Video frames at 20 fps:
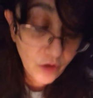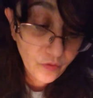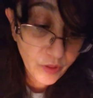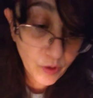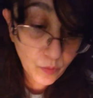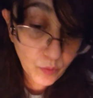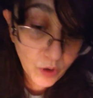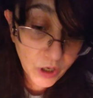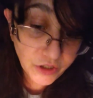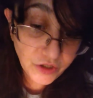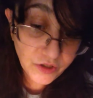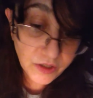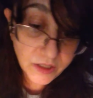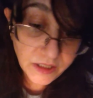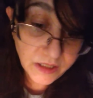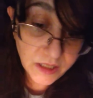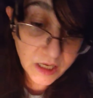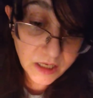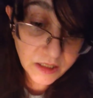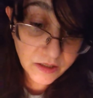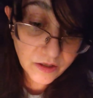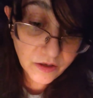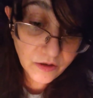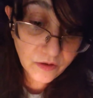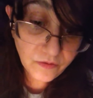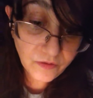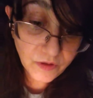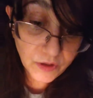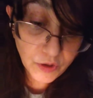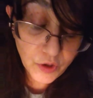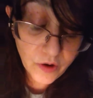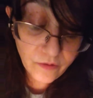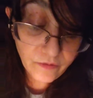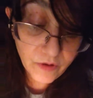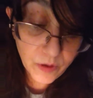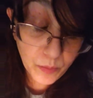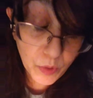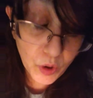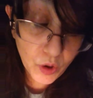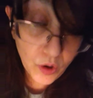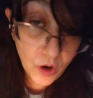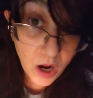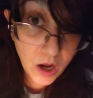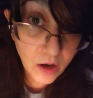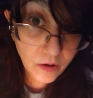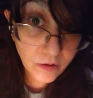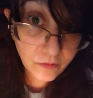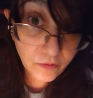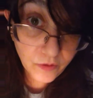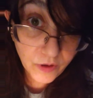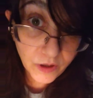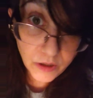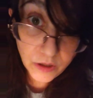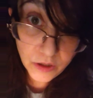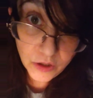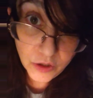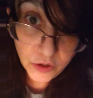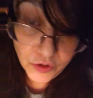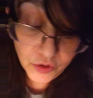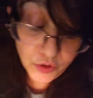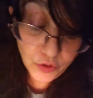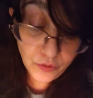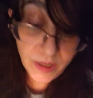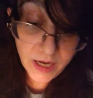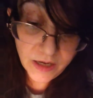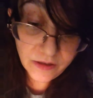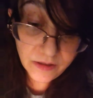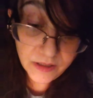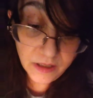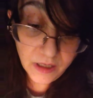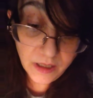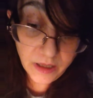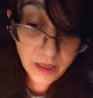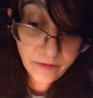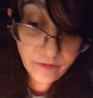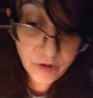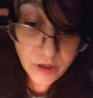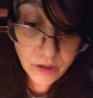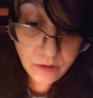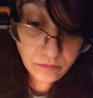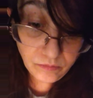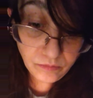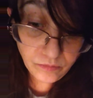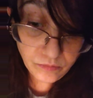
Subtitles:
the watch list as of November of 2011,